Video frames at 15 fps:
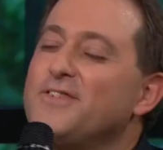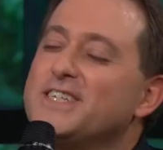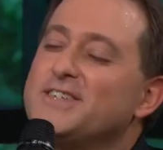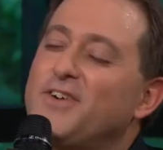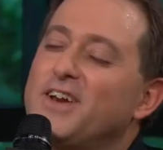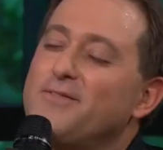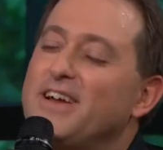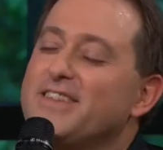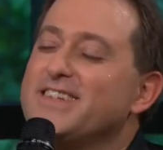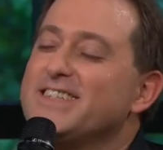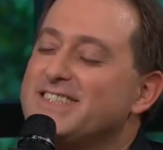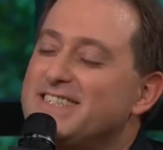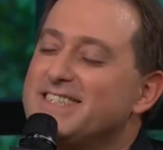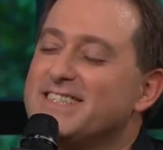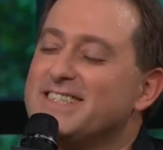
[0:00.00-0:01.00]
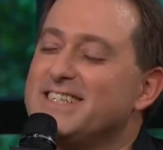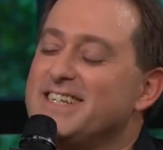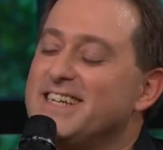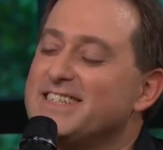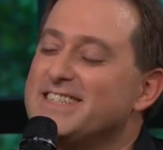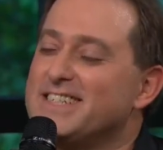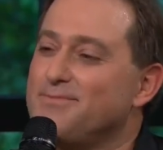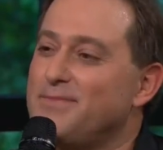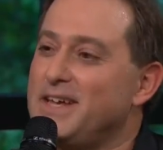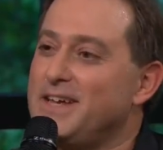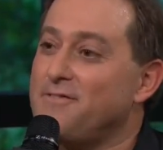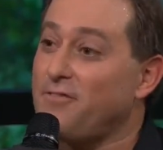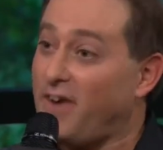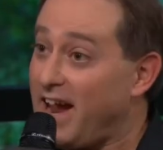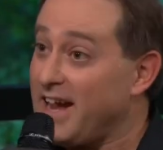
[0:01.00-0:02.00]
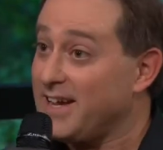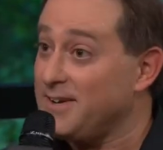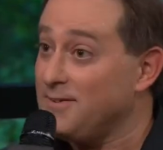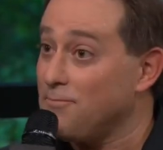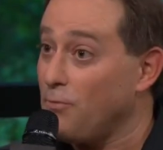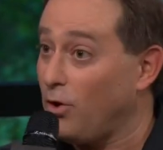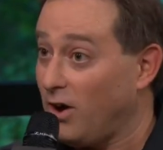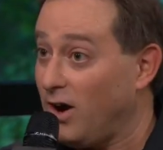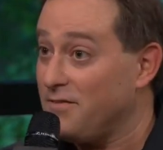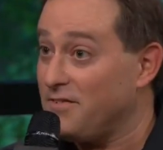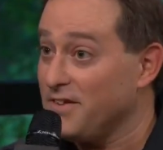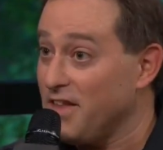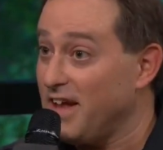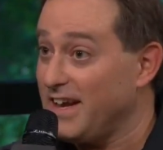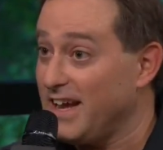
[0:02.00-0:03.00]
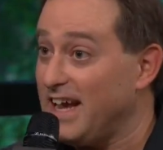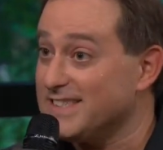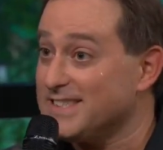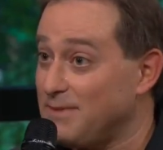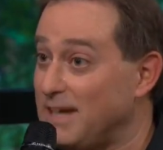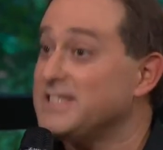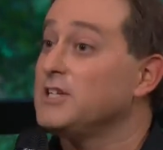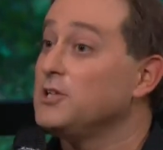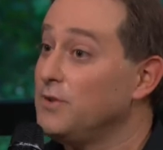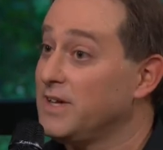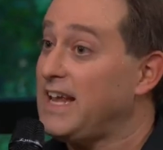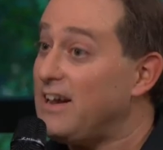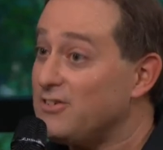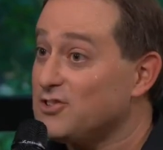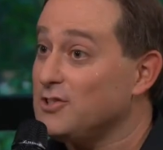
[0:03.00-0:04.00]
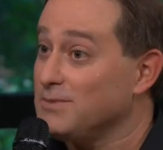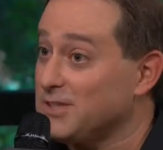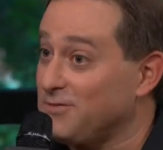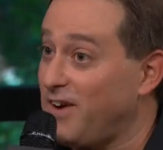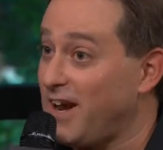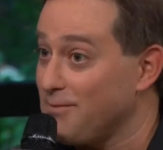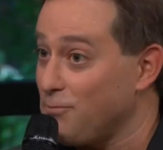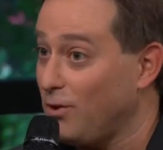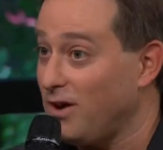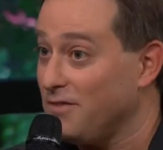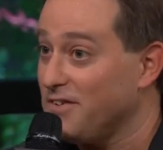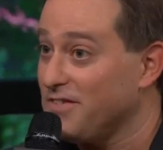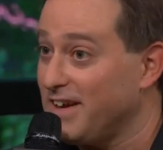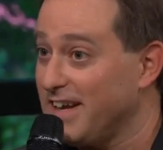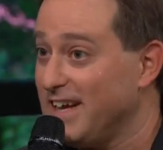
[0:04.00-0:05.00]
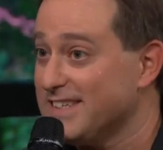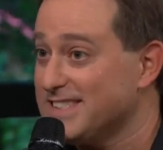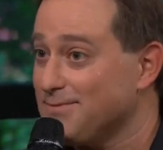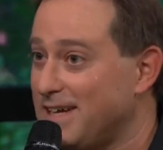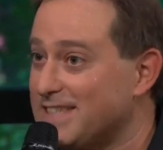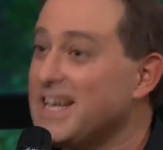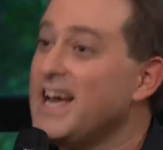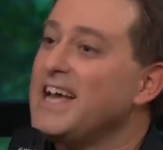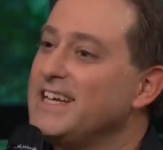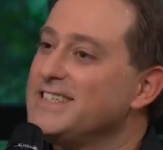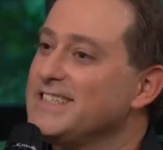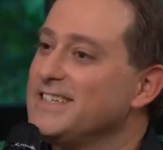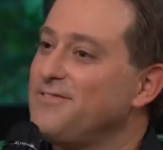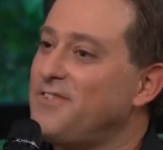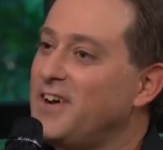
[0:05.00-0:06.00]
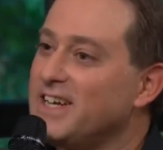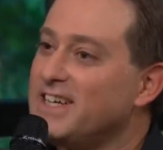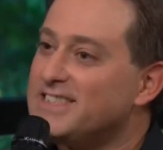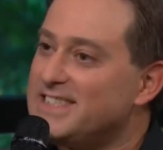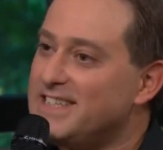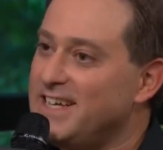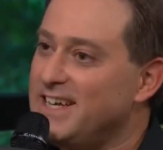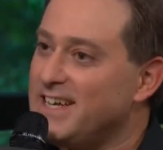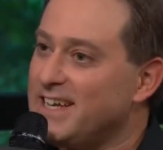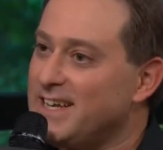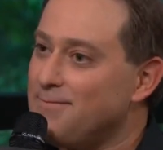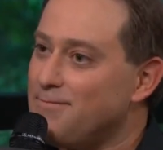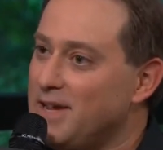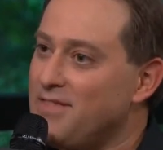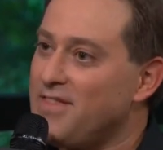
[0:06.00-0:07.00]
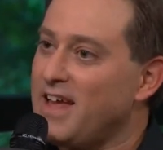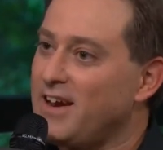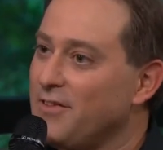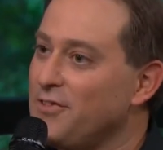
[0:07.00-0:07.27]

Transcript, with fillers: what's, funny uh, about this season is he gets to be Frank more often than he has in the past, and you encounter him as Frank more often than he has in the past. Is it funny seeing him in that